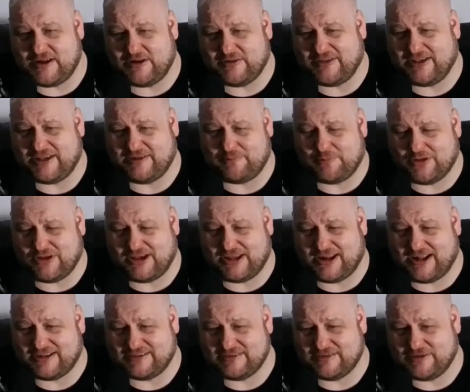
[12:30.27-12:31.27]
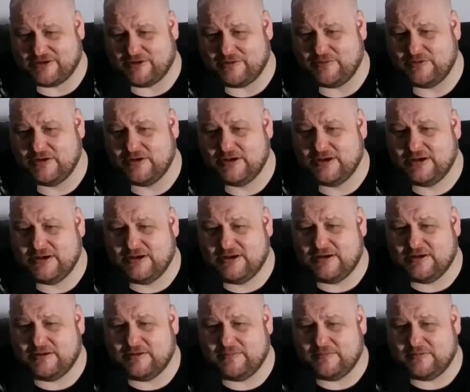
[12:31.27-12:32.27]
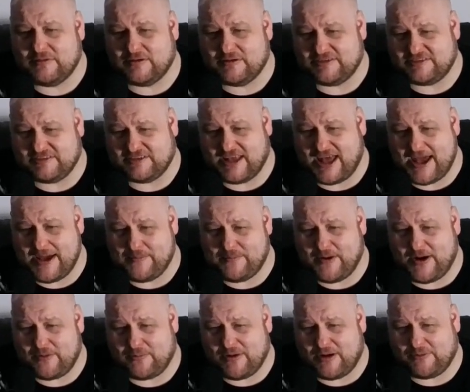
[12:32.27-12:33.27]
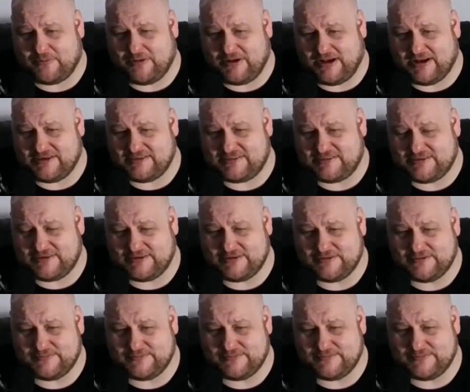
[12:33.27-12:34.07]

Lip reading: I don't think it really connected, though. Slam by Rodrigues.